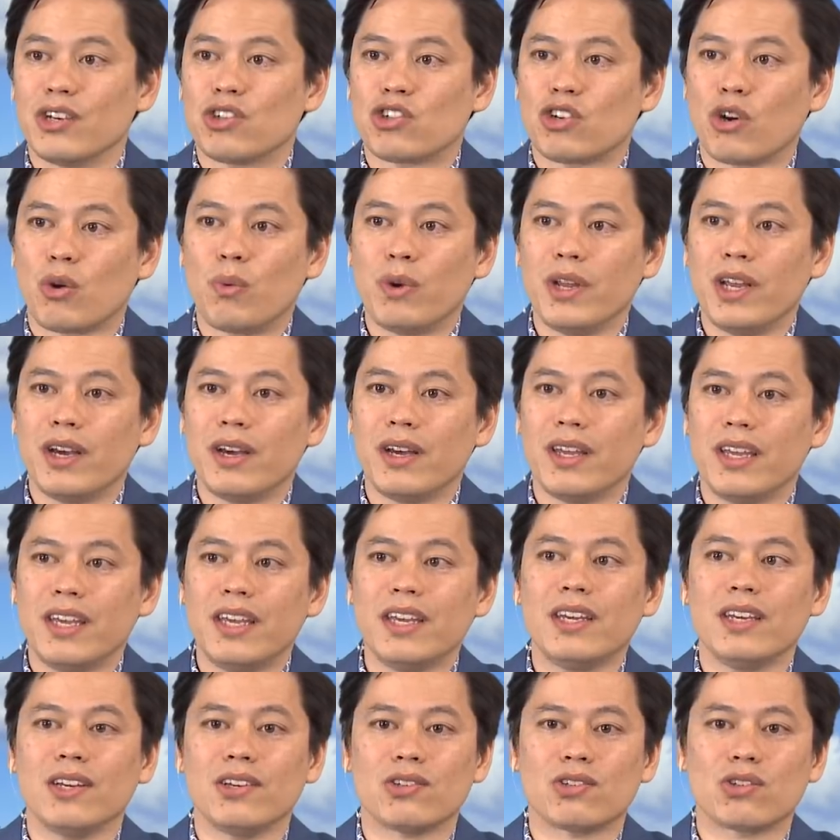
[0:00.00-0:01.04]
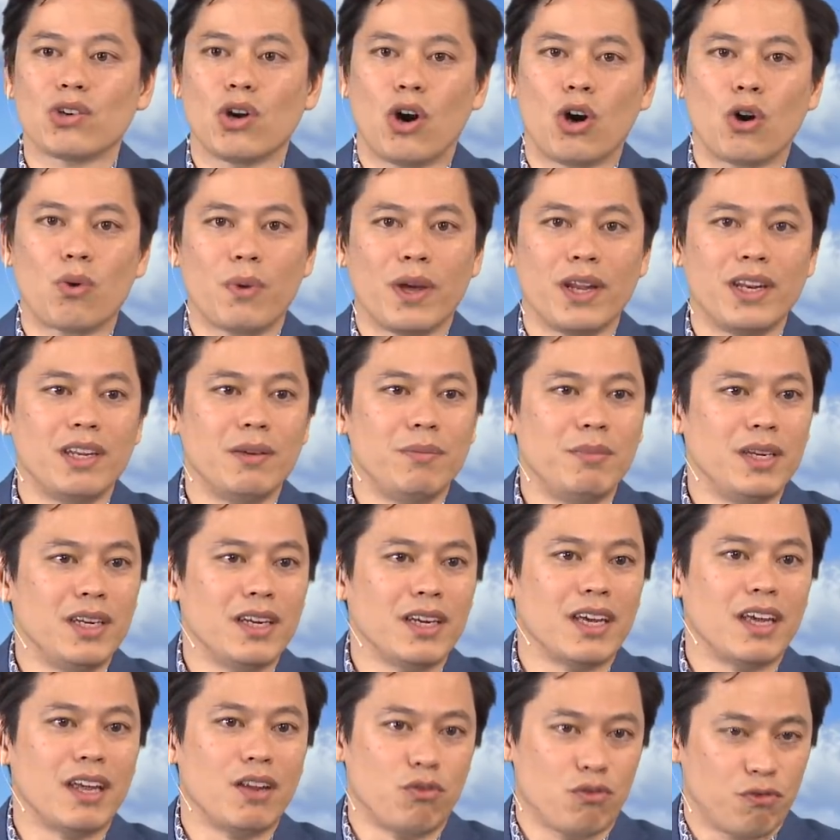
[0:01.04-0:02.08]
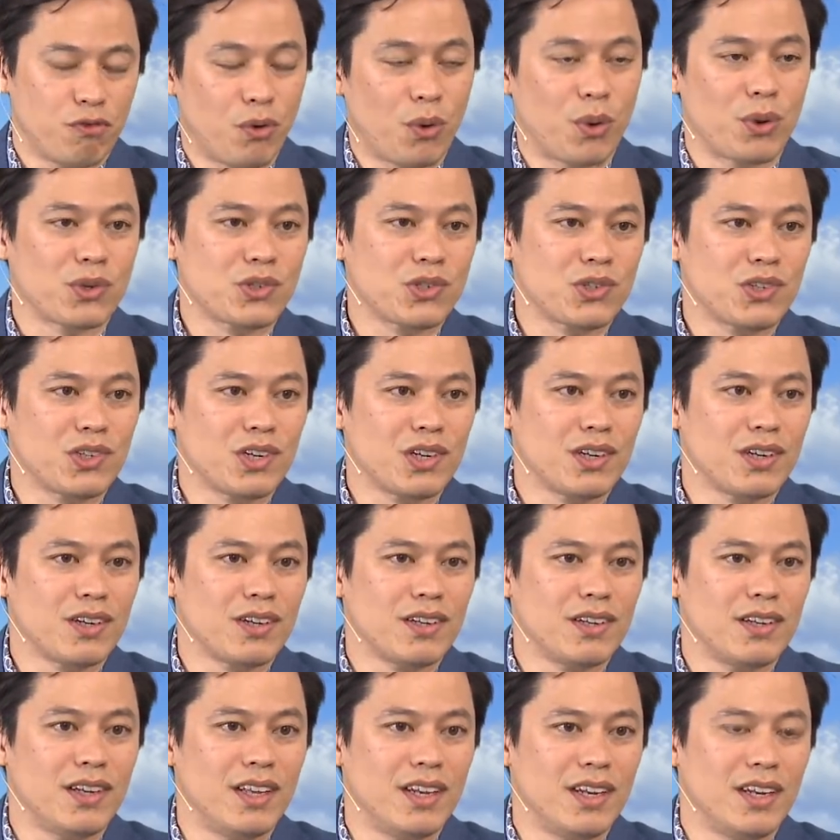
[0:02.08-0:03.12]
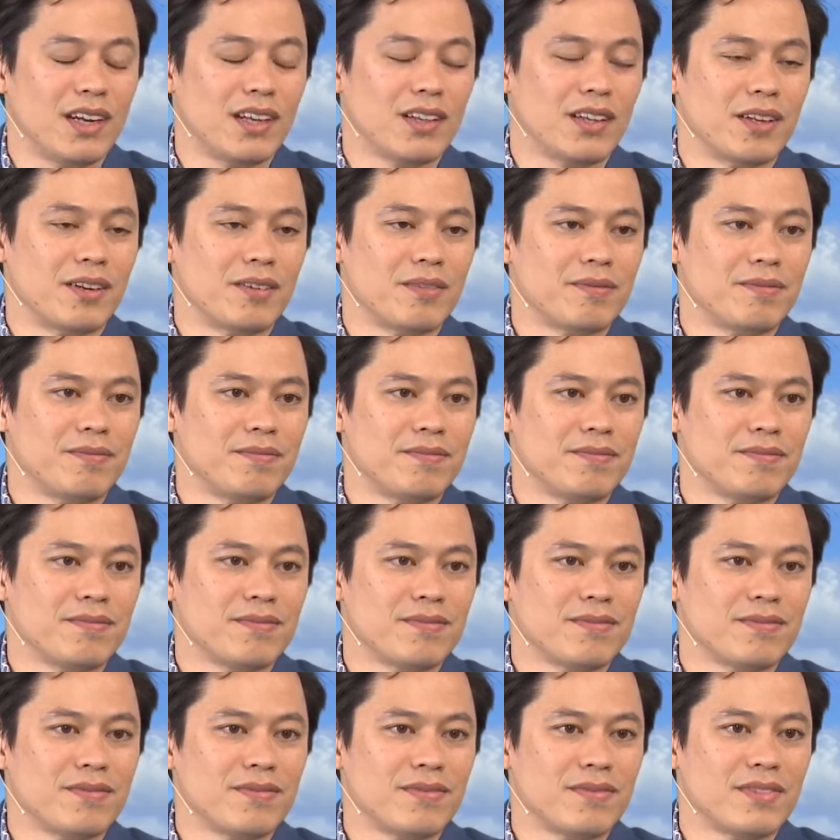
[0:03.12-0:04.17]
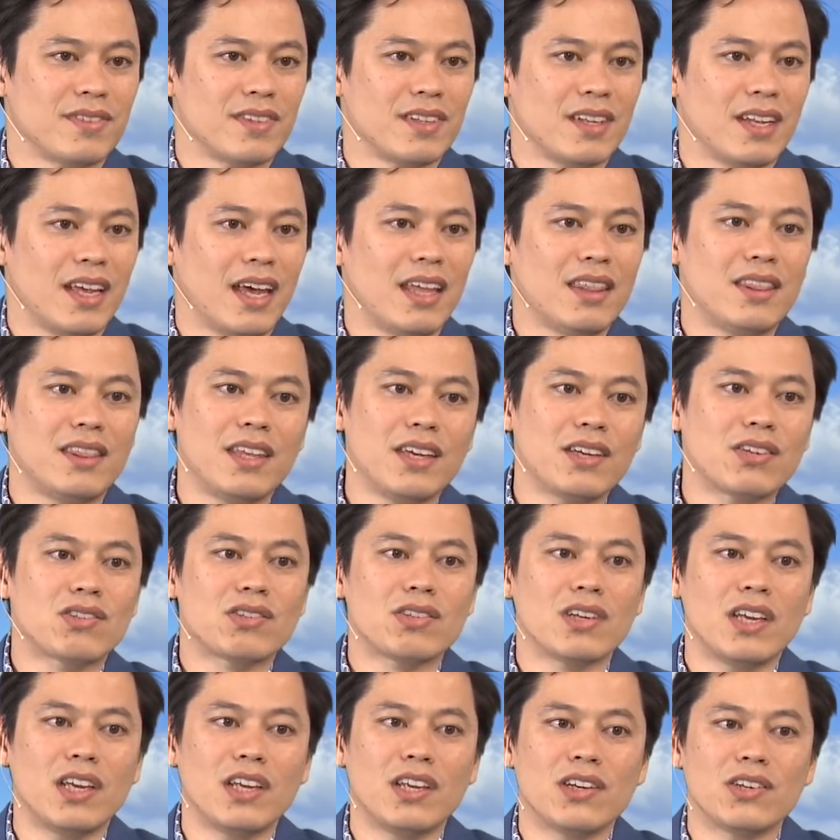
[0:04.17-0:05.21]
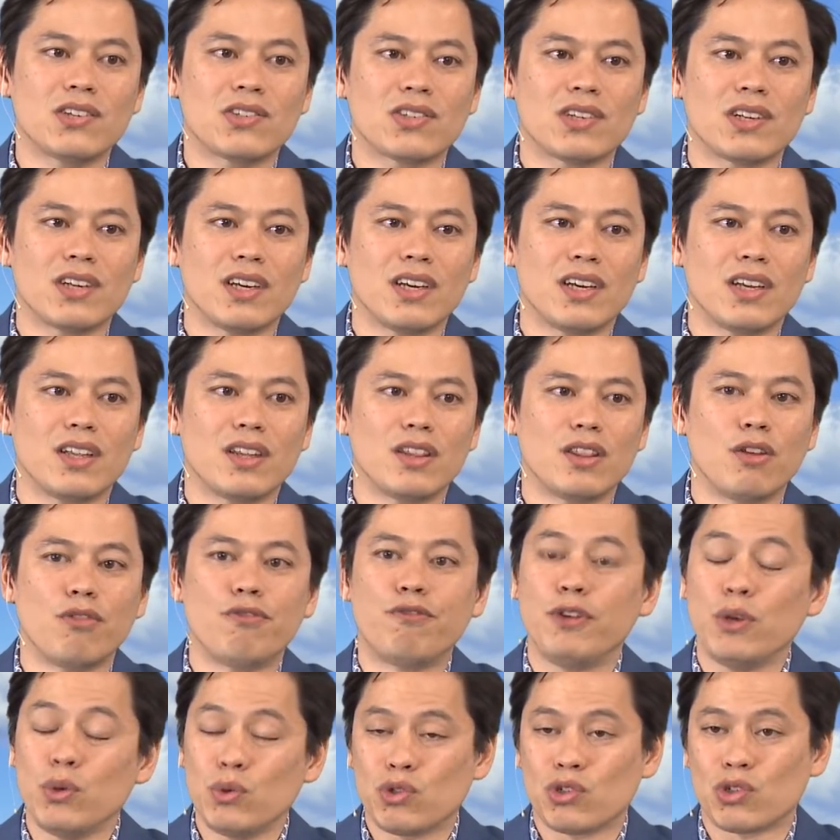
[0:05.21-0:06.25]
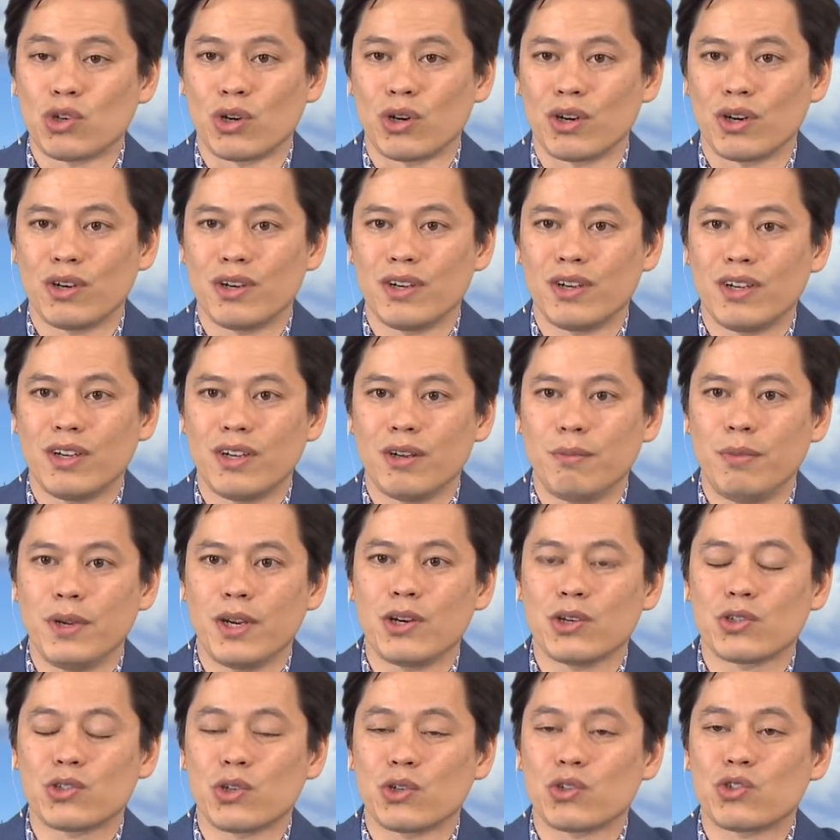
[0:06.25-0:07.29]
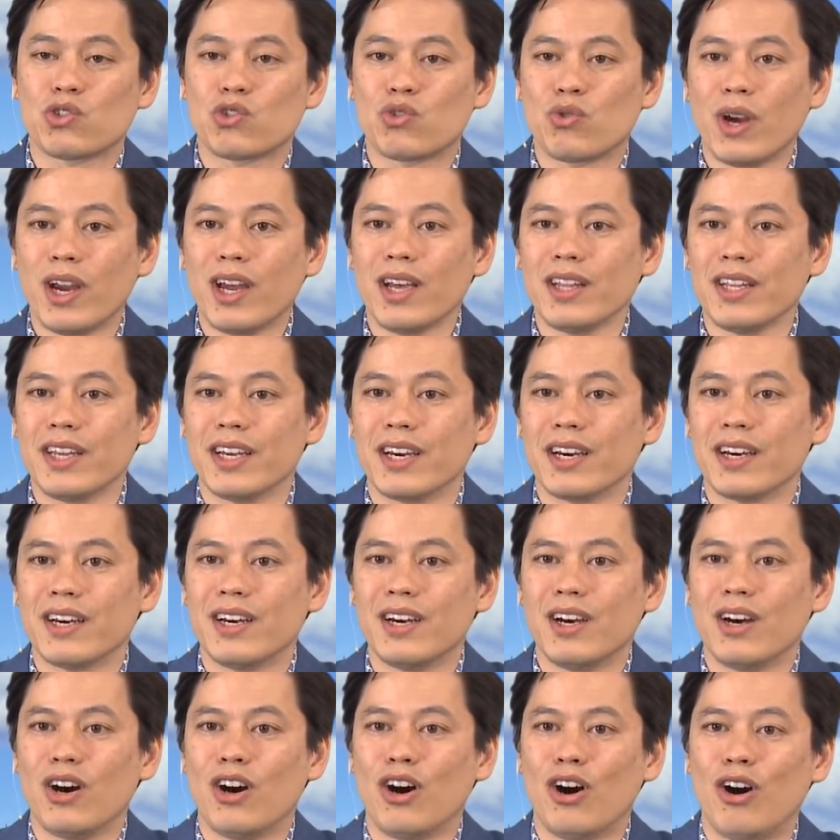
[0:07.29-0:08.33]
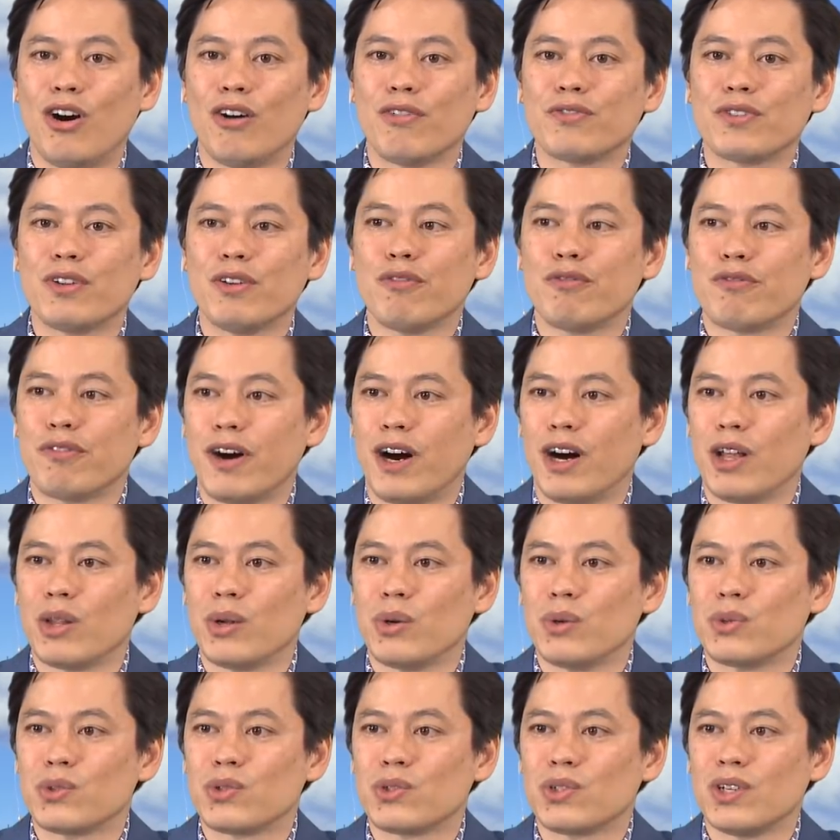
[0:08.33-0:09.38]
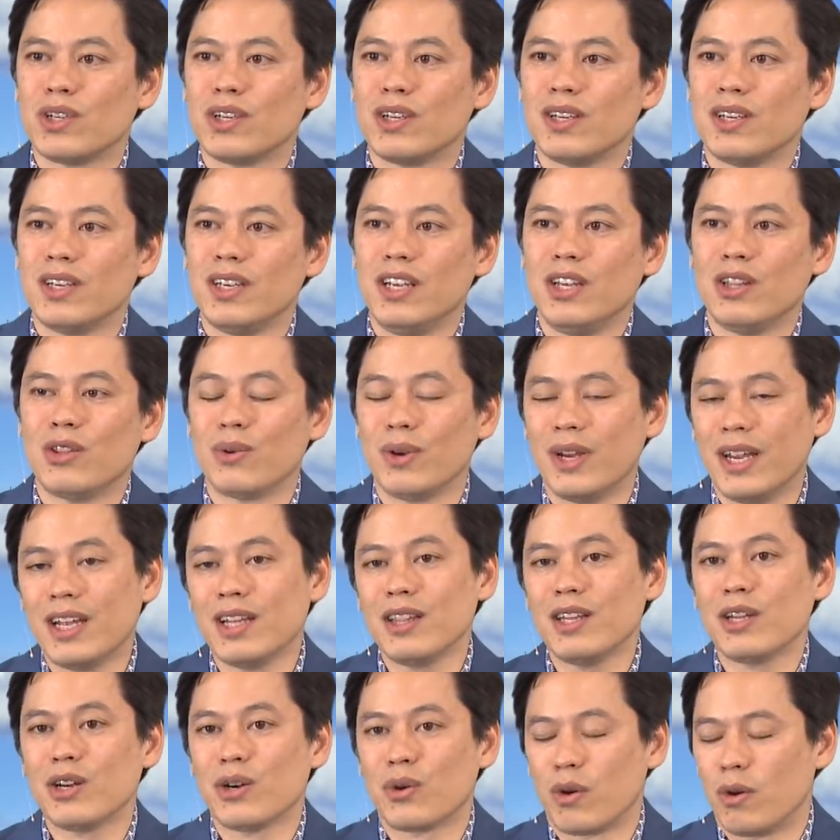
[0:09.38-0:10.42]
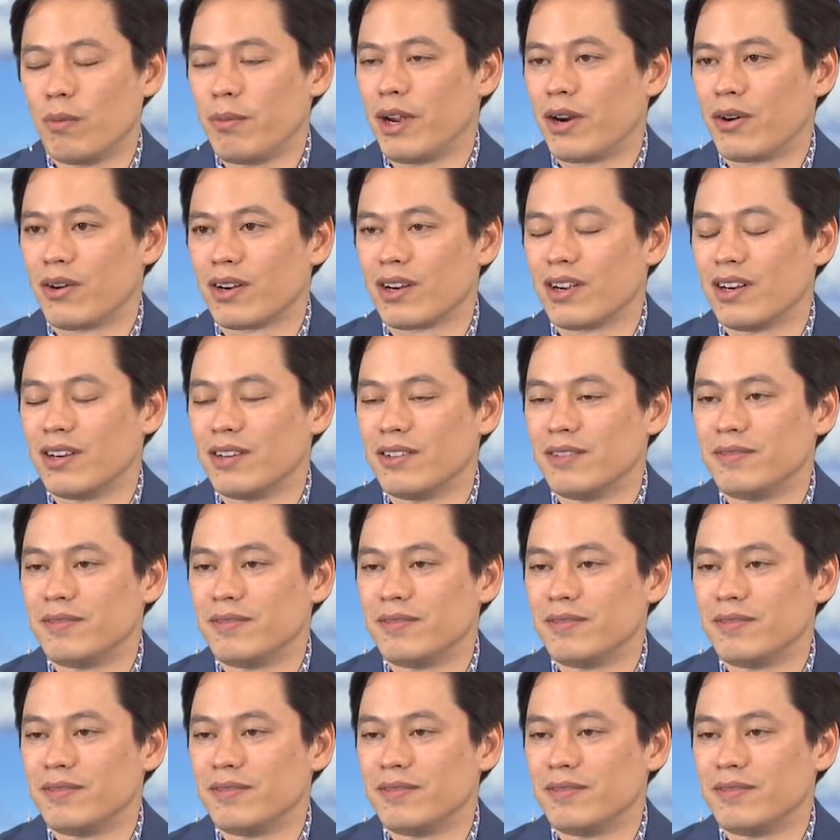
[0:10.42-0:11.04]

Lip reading: Sharia is already being enforced in England. And this is the future, because Australia often follows either England or America.